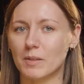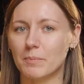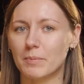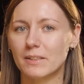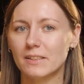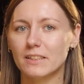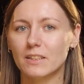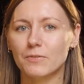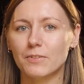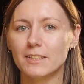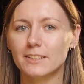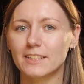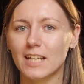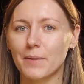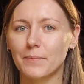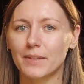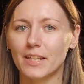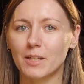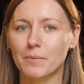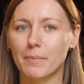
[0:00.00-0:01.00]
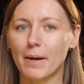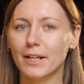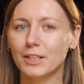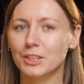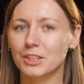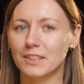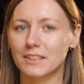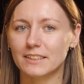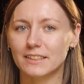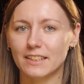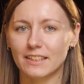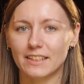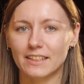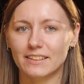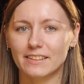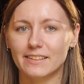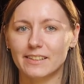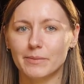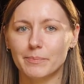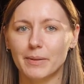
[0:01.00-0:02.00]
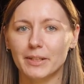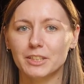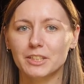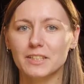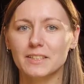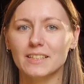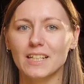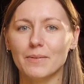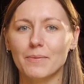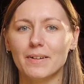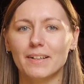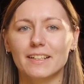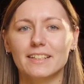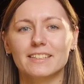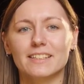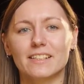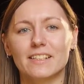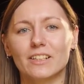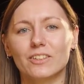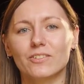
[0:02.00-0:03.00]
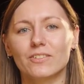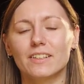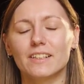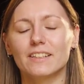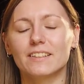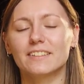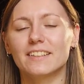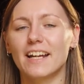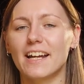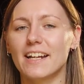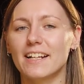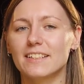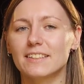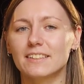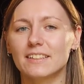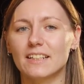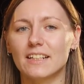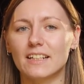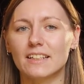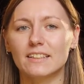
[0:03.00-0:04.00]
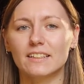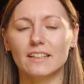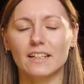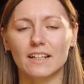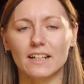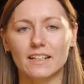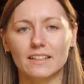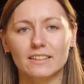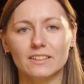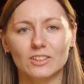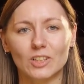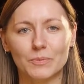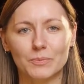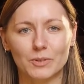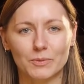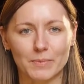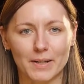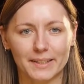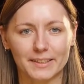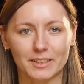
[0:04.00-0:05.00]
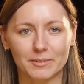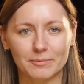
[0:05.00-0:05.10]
Most people, the first time they imagine a screen reader, picture someone listening to the entire screen read top to